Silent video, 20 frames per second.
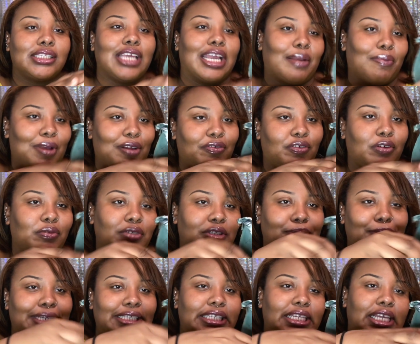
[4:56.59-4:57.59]
Like my foot was
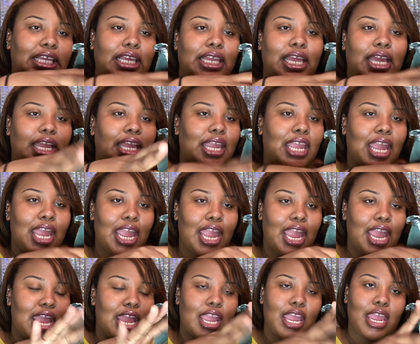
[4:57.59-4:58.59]
basically like
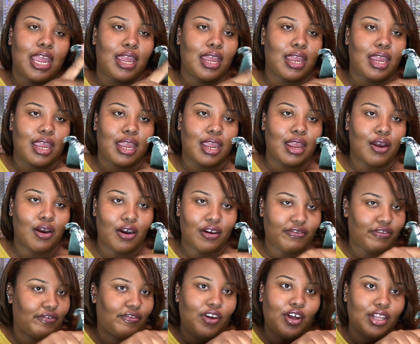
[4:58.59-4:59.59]
hanging off
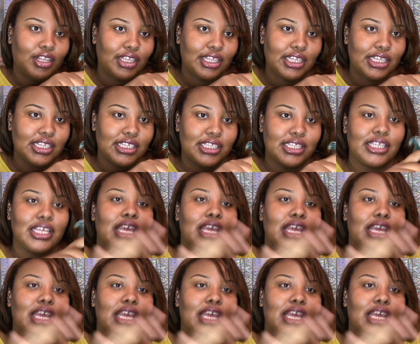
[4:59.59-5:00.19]
of all of this.